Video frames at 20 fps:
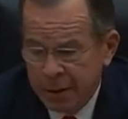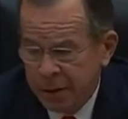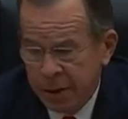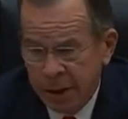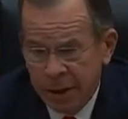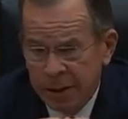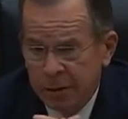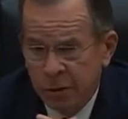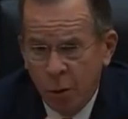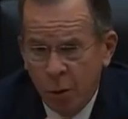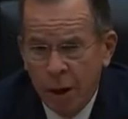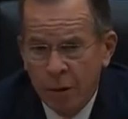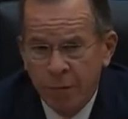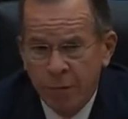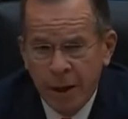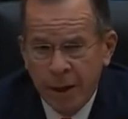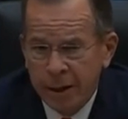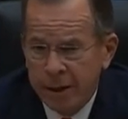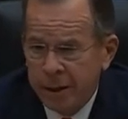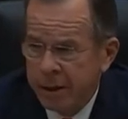it's quite
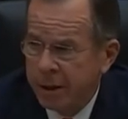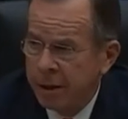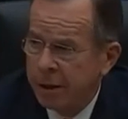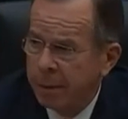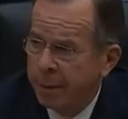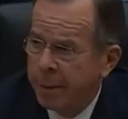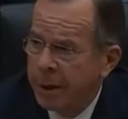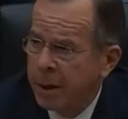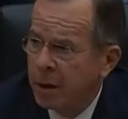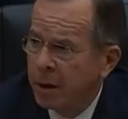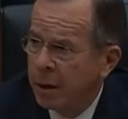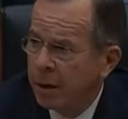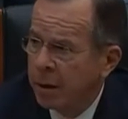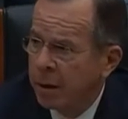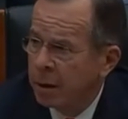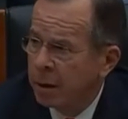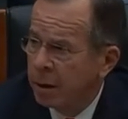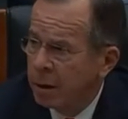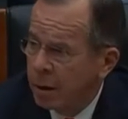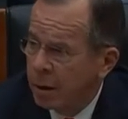frankly going to depend on
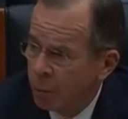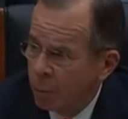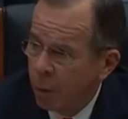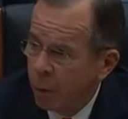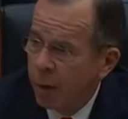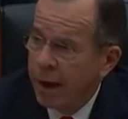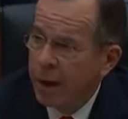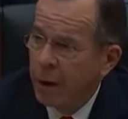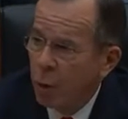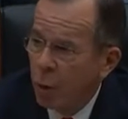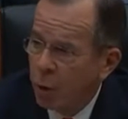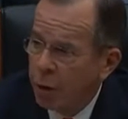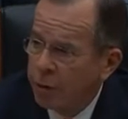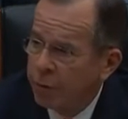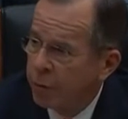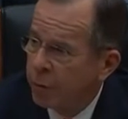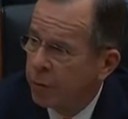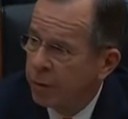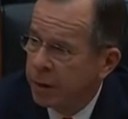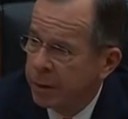the
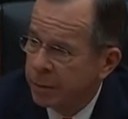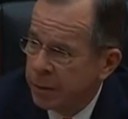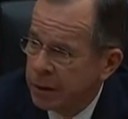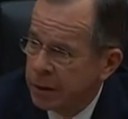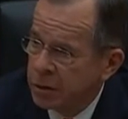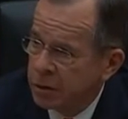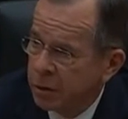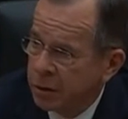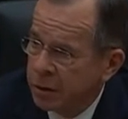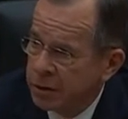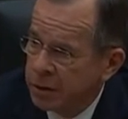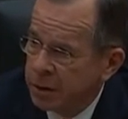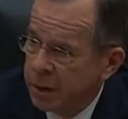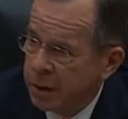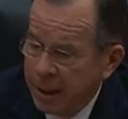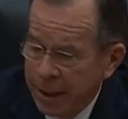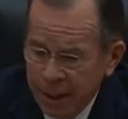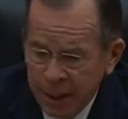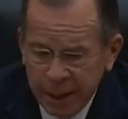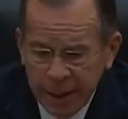priority for the administration.